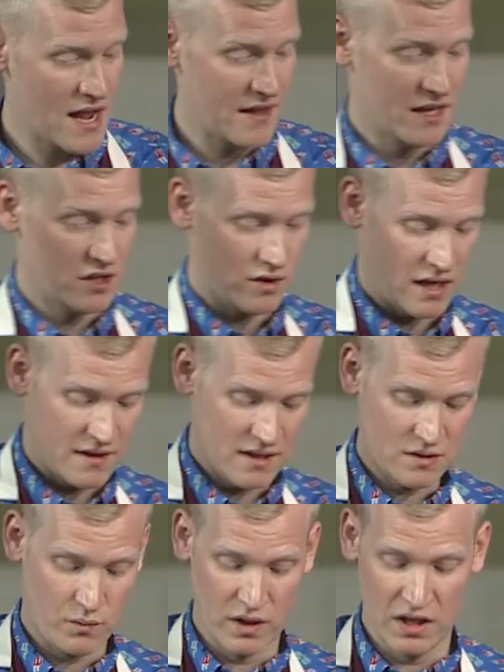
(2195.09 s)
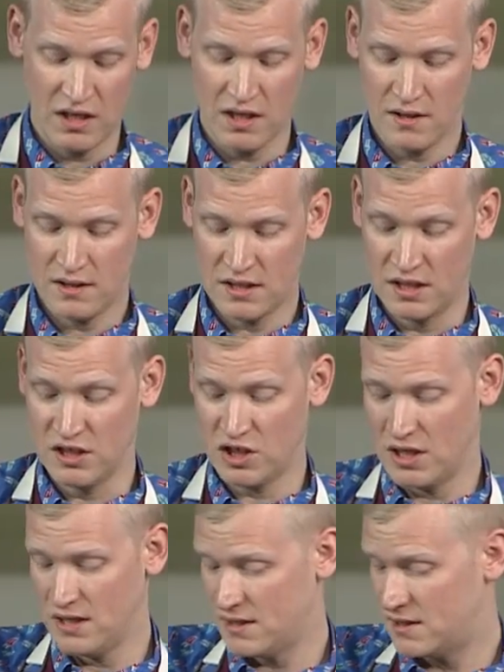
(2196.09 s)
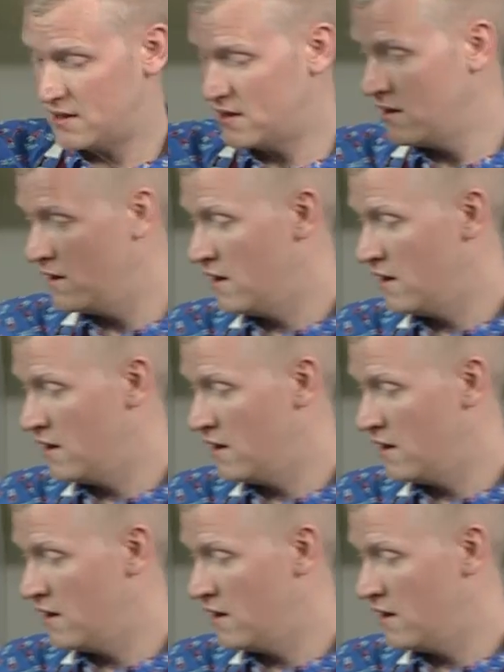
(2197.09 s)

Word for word: And then you get this really delicious